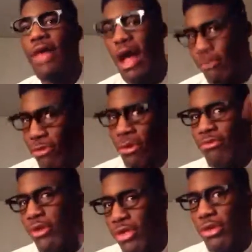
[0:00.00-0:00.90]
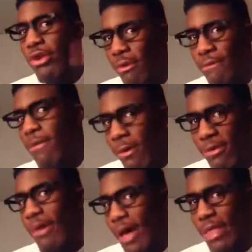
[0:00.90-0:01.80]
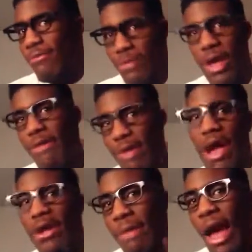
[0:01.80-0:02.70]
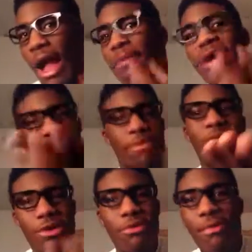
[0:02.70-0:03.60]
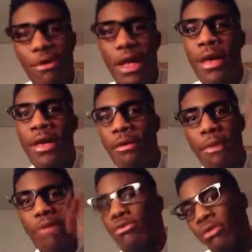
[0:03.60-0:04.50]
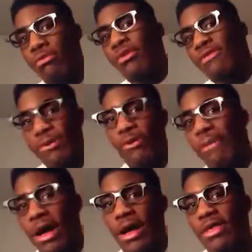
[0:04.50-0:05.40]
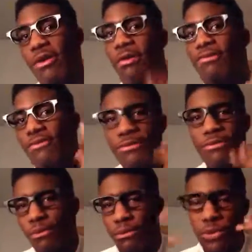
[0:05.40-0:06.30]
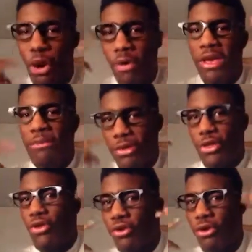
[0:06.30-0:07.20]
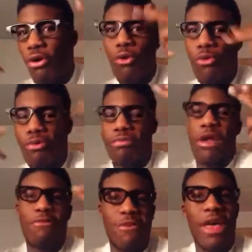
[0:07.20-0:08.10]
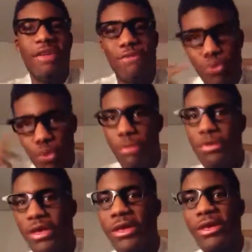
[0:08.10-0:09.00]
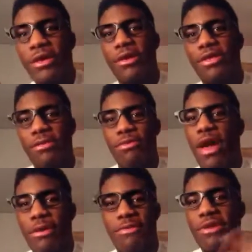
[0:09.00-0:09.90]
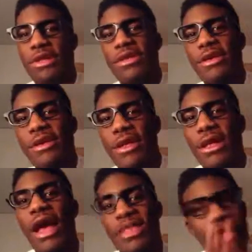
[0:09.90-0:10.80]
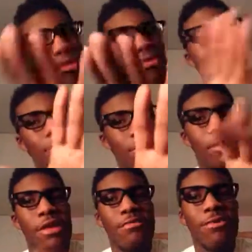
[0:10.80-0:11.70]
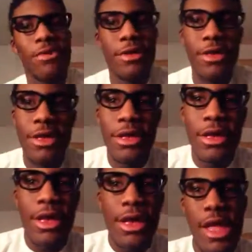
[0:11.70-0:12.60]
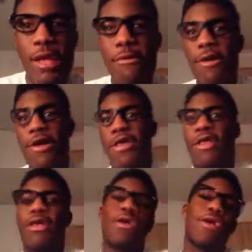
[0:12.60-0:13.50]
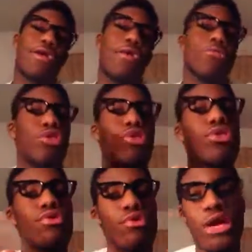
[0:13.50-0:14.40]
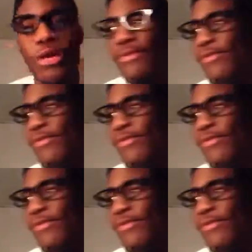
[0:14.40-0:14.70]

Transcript: I don't know what runs through y'all females' minds sometimes. I gotta, I gotta make a separate video about that. But I don't know what runs through y'all minds. Y'all, y'all images, y'all whole perspective on life is warped sometimes. But I see it all the time sometimes. But anyways, number three,